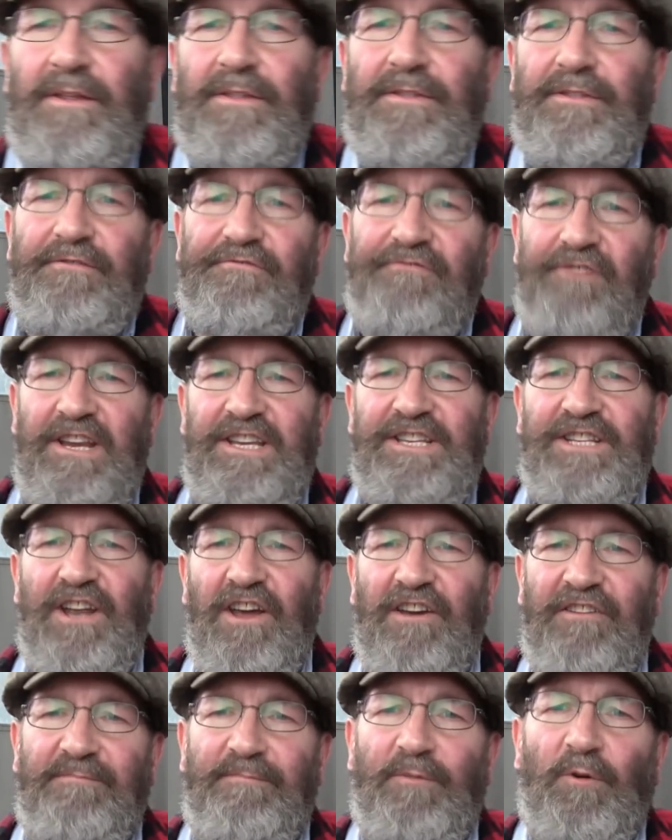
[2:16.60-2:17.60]
The reason
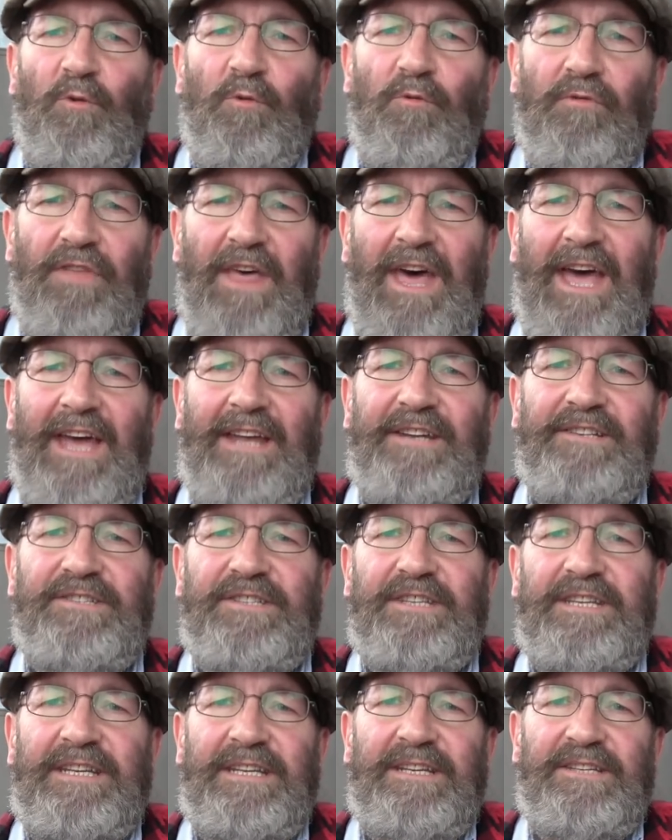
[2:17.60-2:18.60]
I've bought
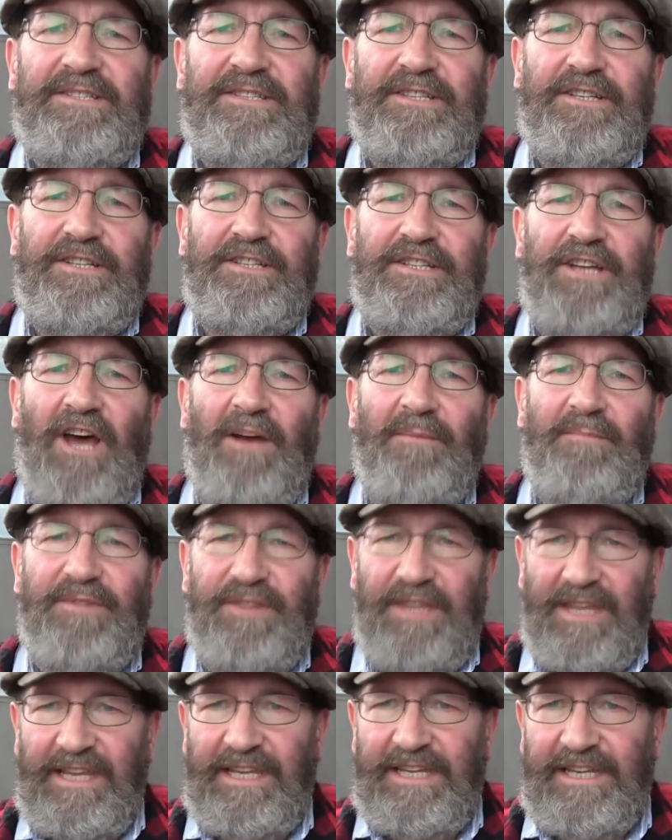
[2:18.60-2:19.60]
that is that I'm
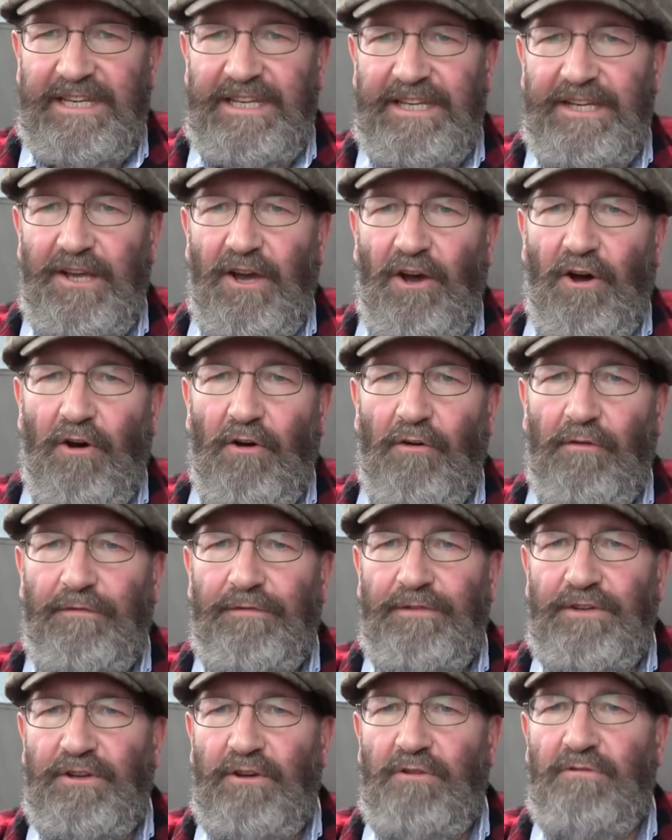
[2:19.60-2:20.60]
thinking
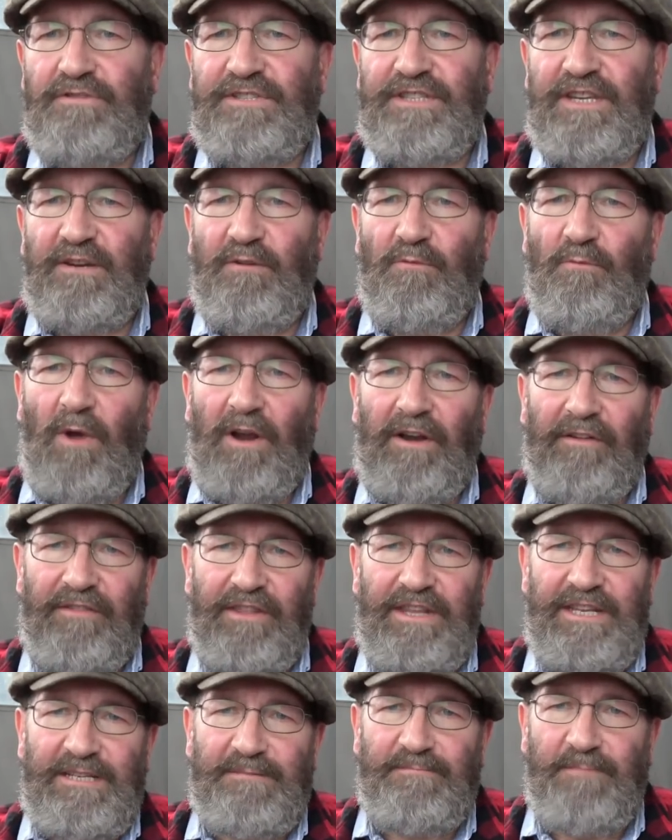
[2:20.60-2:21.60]
of using one of
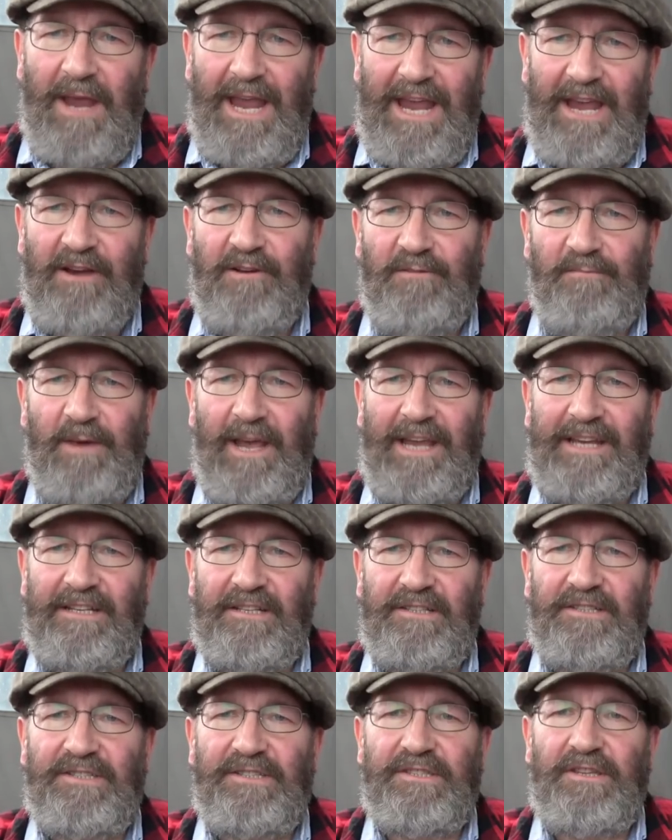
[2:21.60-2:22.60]
these power
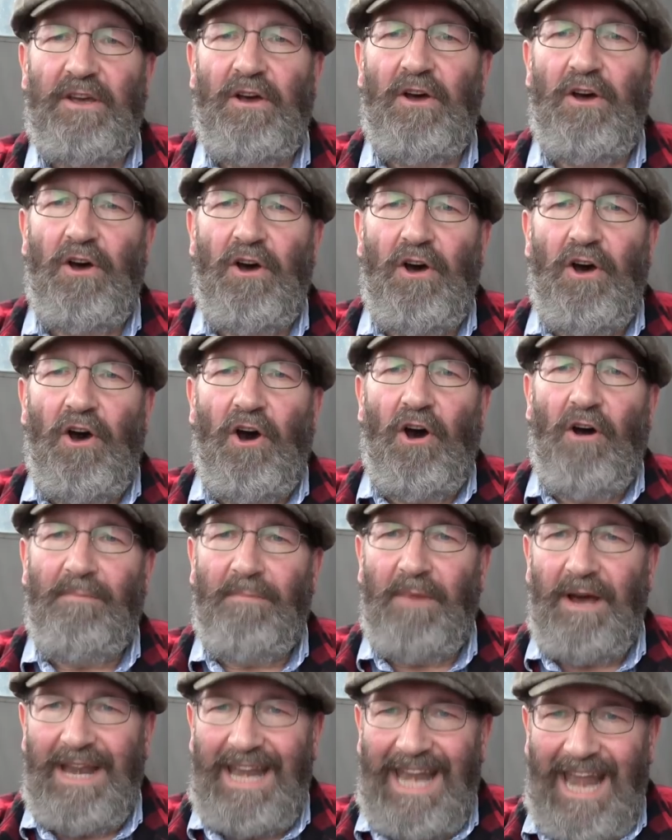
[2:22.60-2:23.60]
banks on
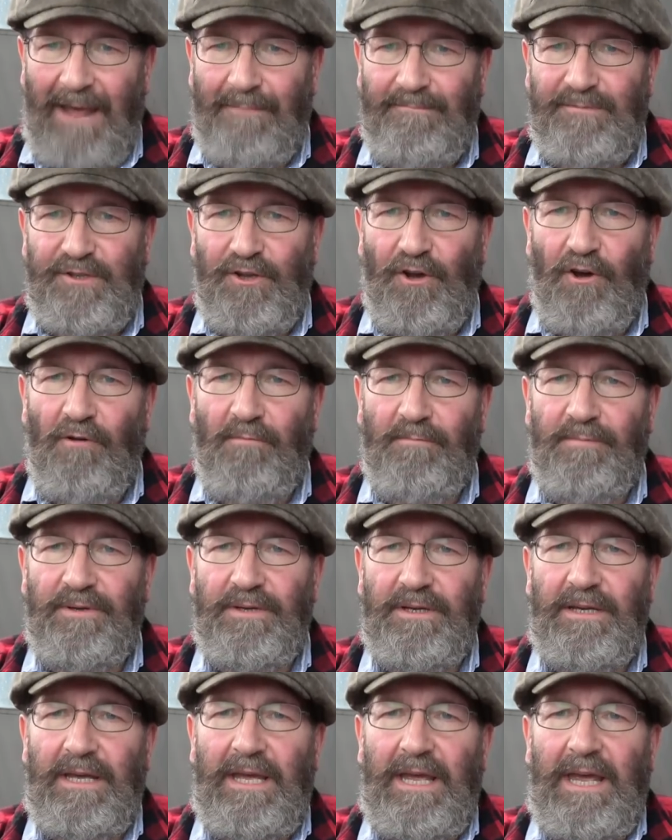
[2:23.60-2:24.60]
my laptop
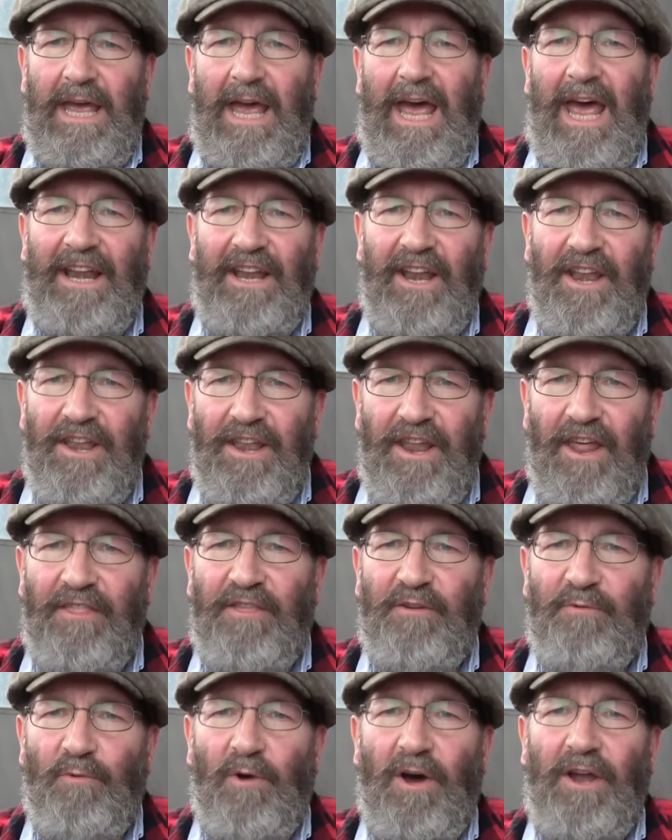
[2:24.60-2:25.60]
and
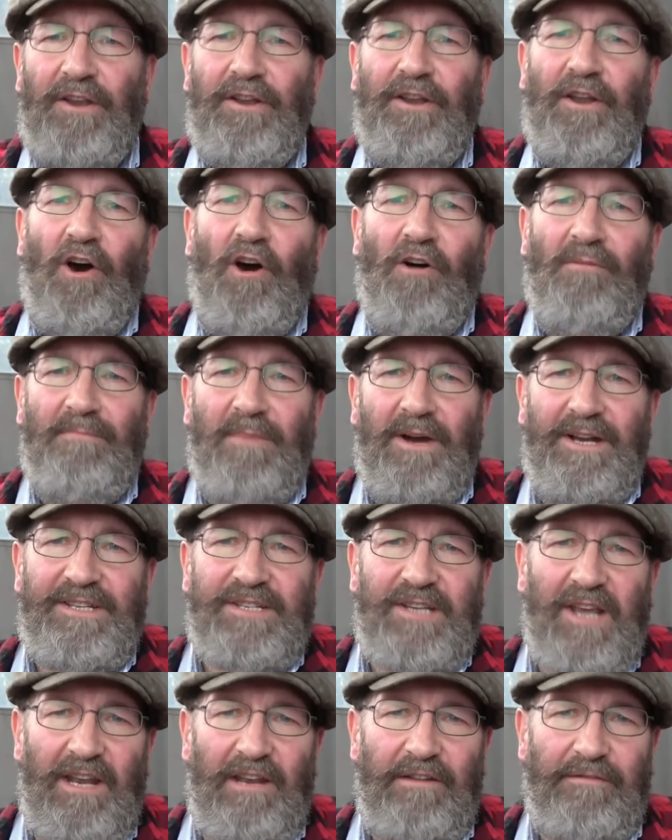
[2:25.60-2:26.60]
another one on my
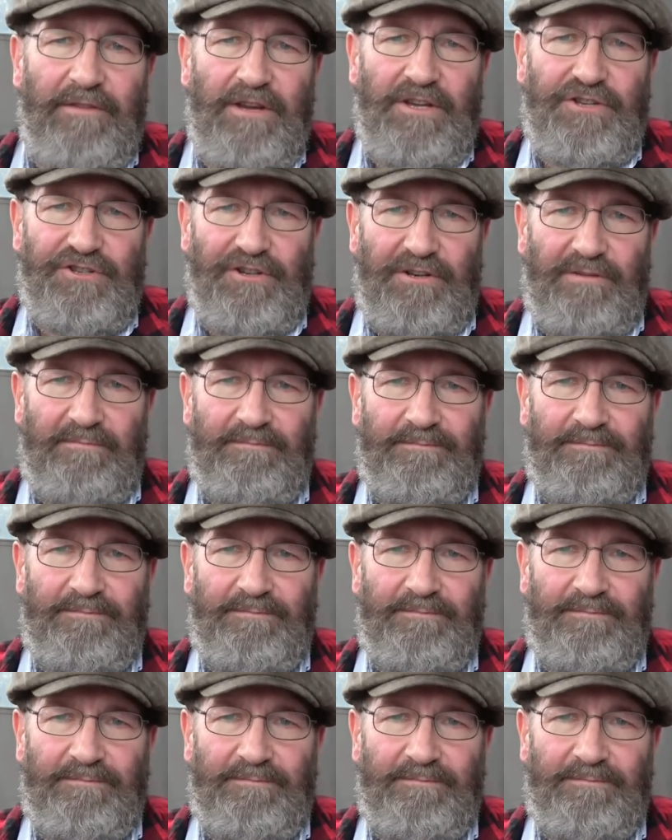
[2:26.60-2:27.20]
television.